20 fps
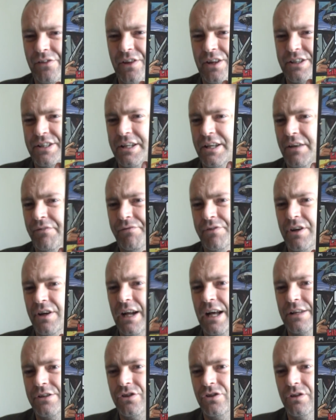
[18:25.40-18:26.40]
this gifted
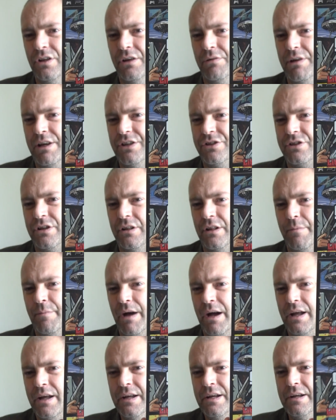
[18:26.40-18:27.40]
actually recently,
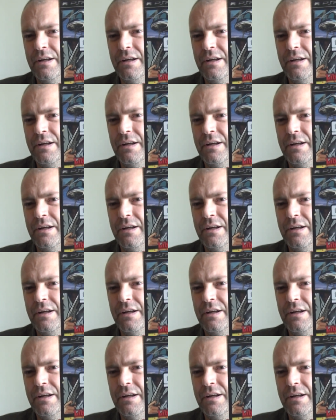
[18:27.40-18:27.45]
but